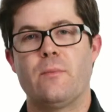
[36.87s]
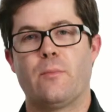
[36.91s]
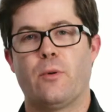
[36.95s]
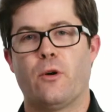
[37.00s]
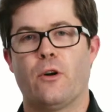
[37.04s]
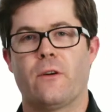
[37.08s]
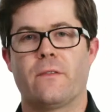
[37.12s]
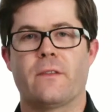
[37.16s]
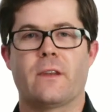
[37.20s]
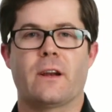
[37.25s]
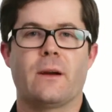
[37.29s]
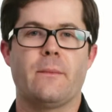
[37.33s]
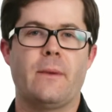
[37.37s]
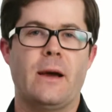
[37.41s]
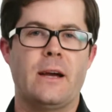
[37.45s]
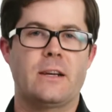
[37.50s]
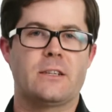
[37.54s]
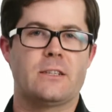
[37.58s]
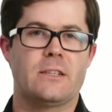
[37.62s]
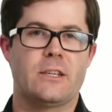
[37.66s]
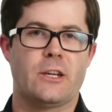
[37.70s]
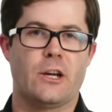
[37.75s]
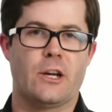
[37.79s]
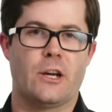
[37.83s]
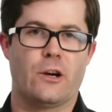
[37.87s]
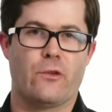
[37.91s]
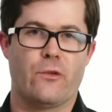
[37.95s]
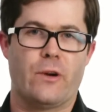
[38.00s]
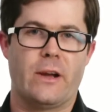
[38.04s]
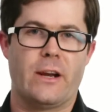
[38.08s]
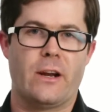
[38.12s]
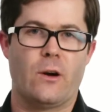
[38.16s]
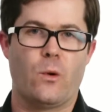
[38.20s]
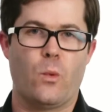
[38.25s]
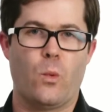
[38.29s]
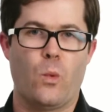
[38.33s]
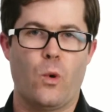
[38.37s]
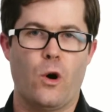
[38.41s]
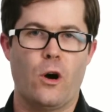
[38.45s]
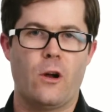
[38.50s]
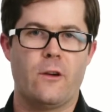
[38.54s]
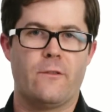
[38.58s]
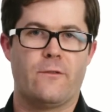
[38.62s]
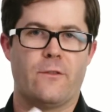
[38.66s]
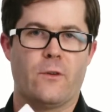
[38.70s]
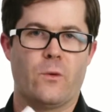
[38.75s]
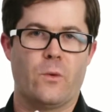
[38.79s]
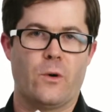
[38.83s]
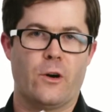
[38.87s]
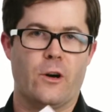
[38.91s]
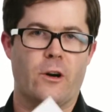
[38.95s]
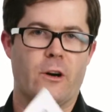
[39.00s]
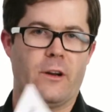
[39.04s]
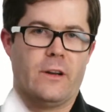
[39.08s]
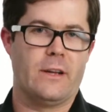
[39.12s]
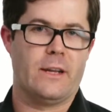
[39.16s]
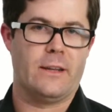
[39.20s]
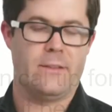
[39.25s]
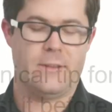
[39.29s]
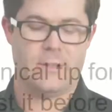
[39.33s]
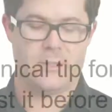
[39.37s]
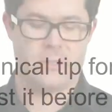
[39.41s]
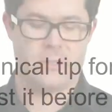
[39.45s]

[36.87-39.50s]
important that I'm actually going to read it word for word in